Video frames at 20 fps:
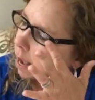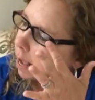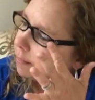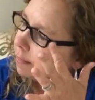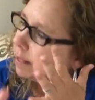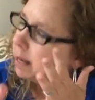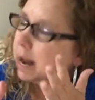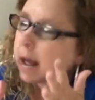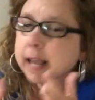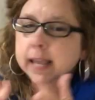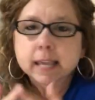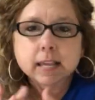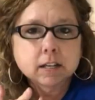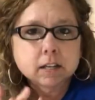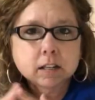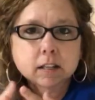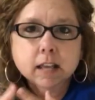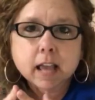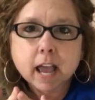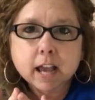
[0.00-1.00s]
And then I get
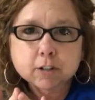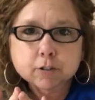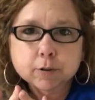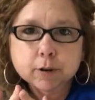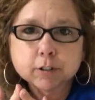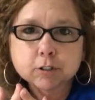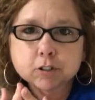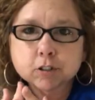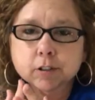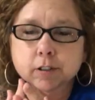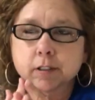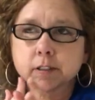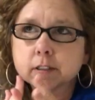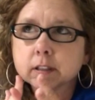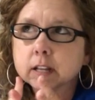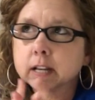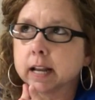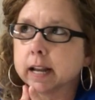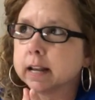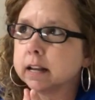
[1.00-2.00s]
to the cash register
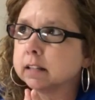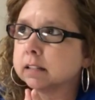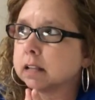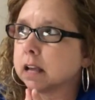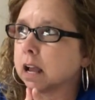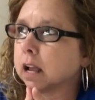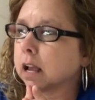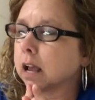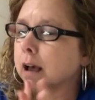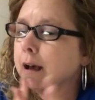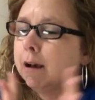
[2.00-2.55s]
and the lady's like,